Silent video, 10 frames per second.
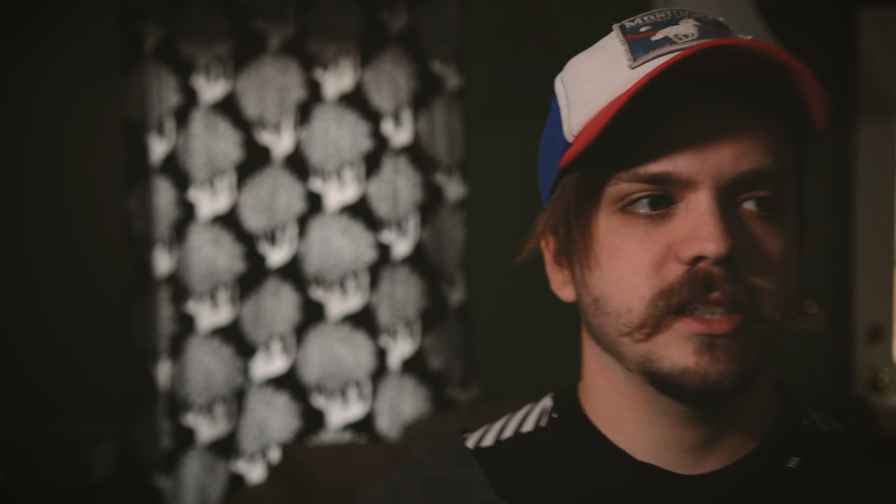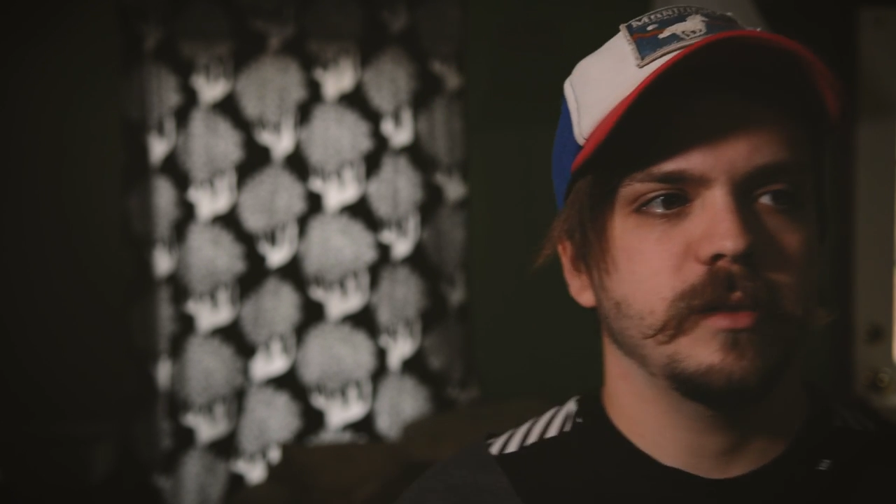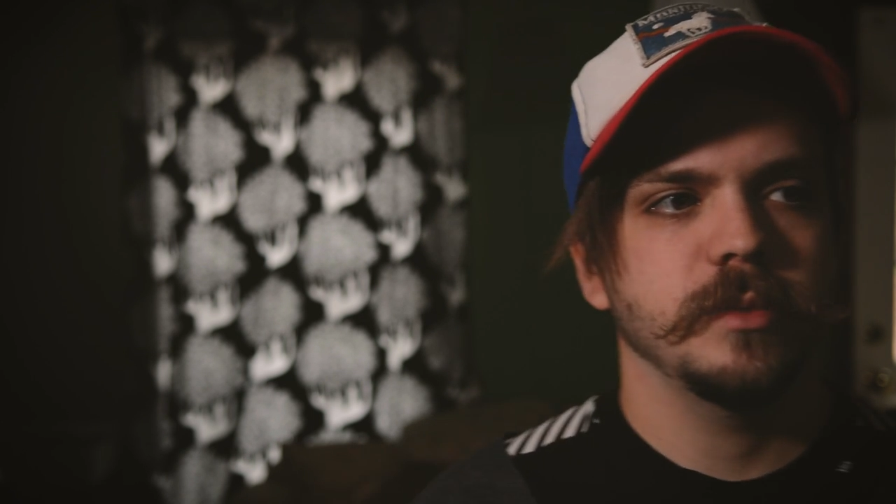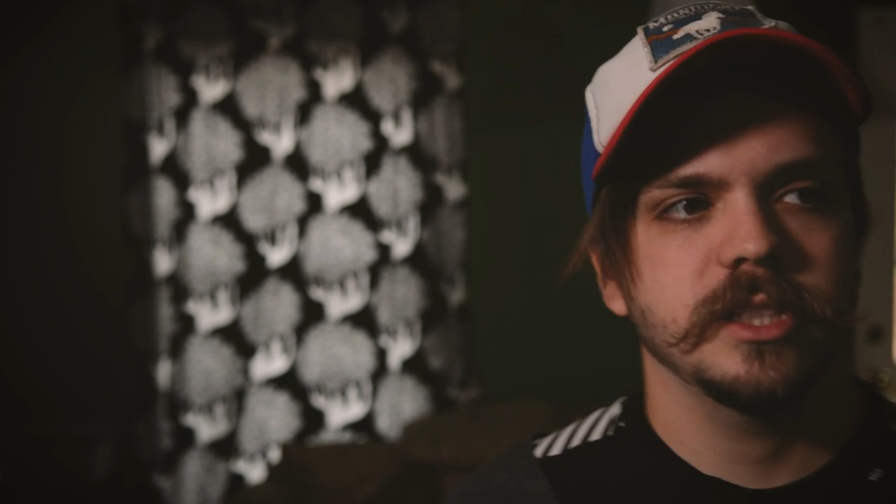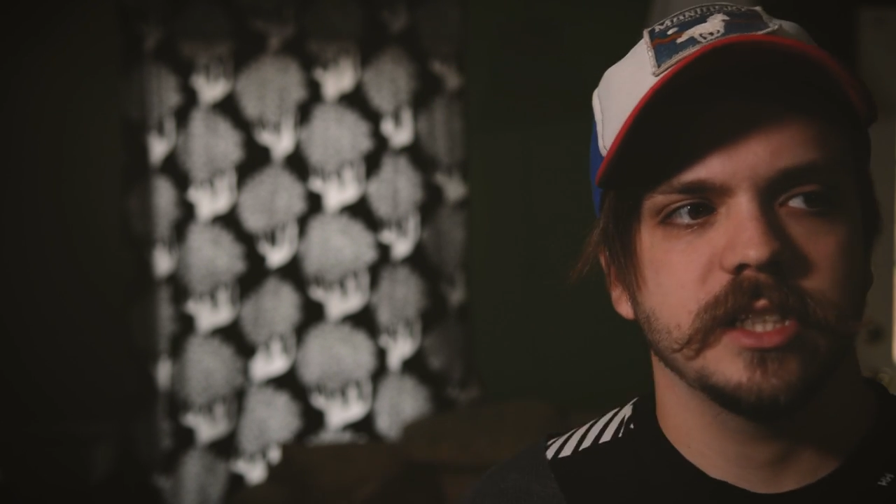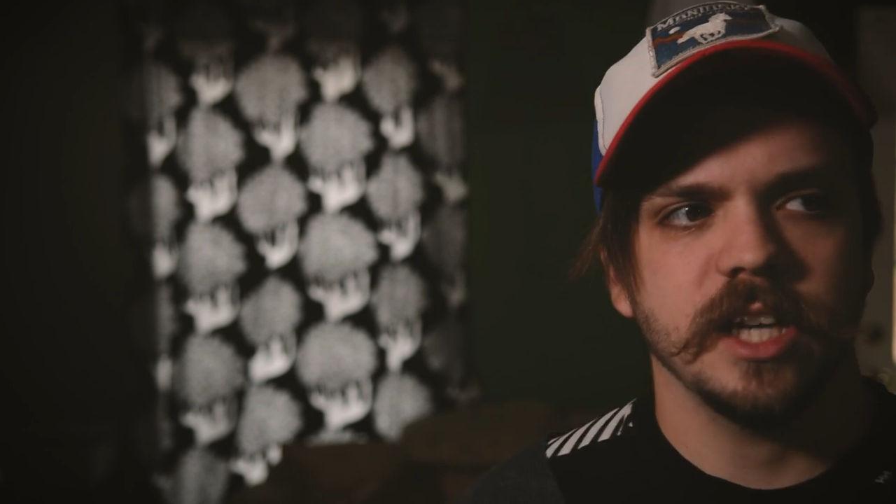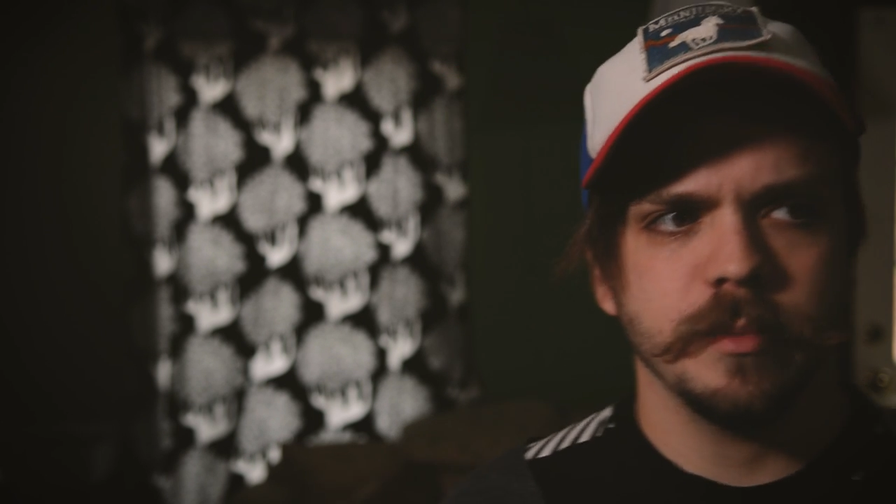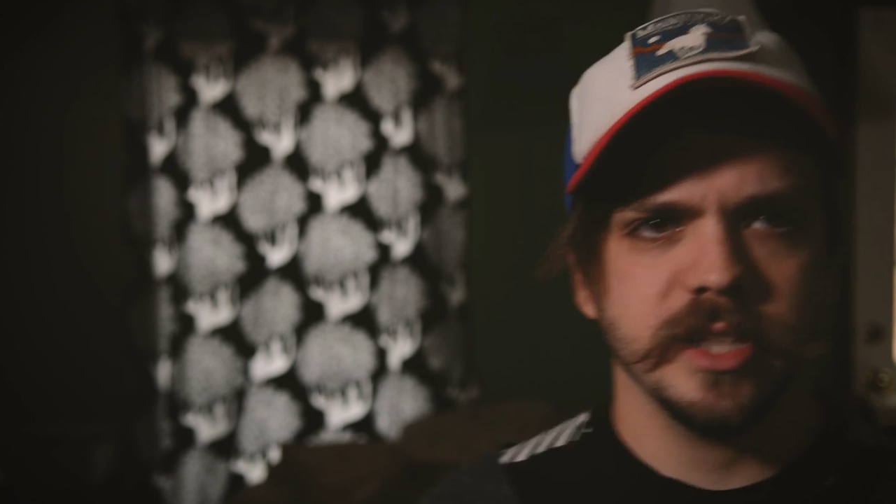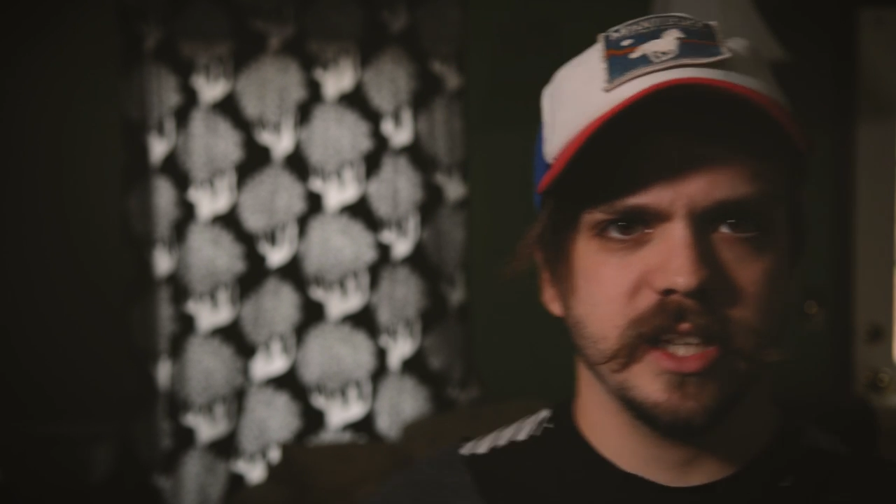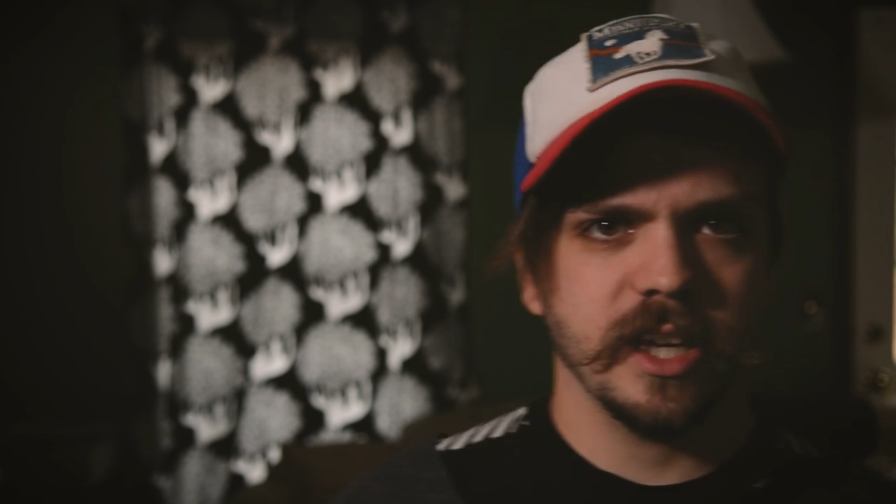how much
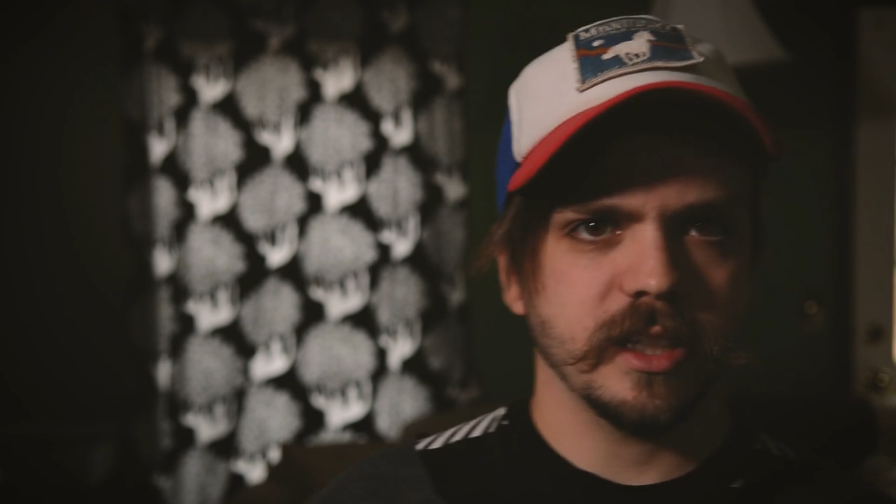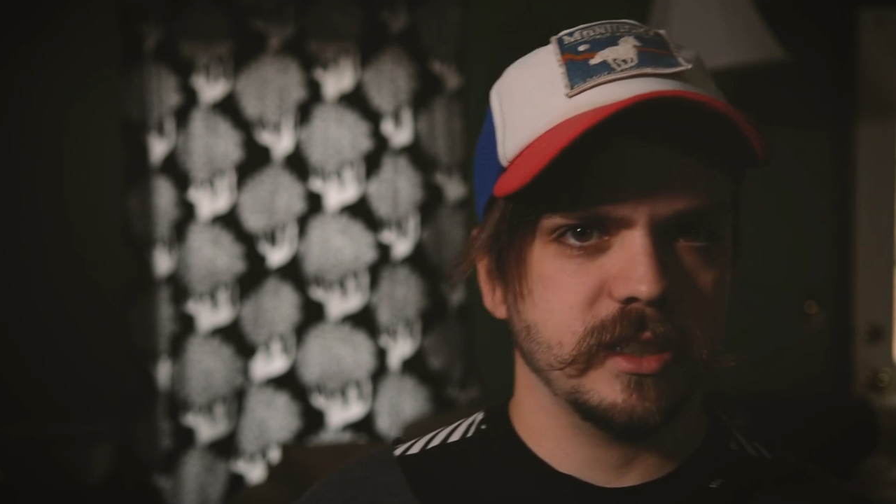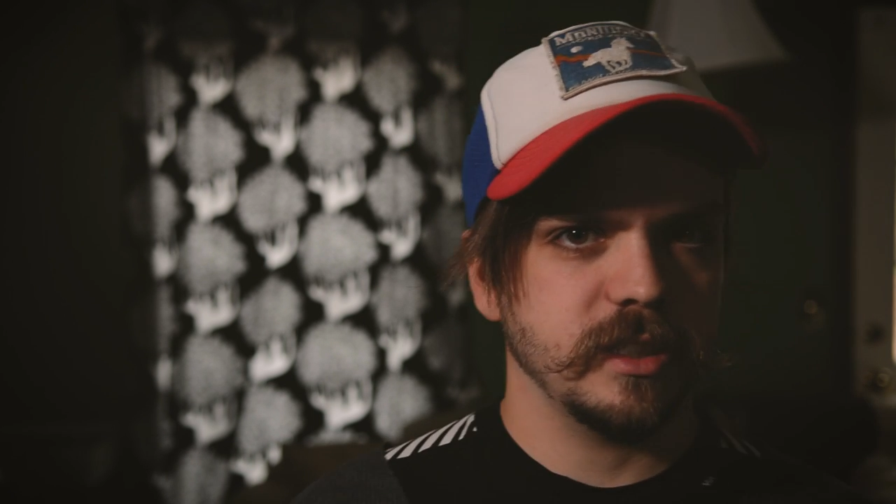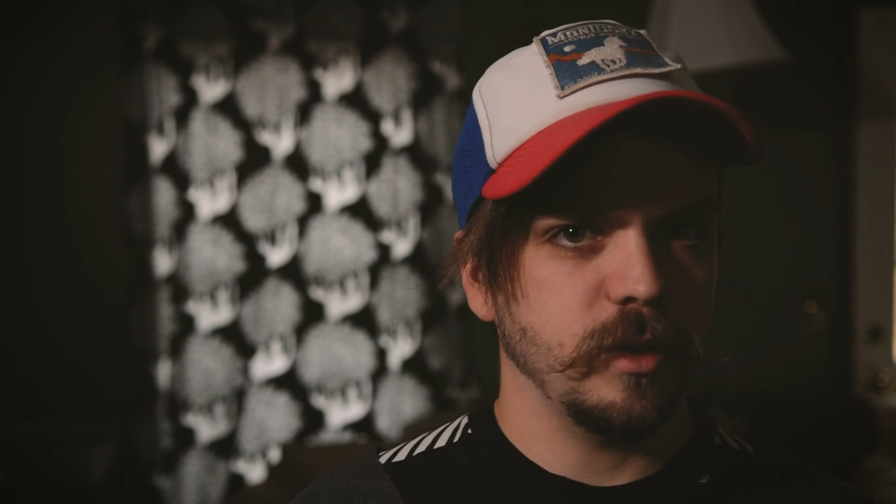time it takes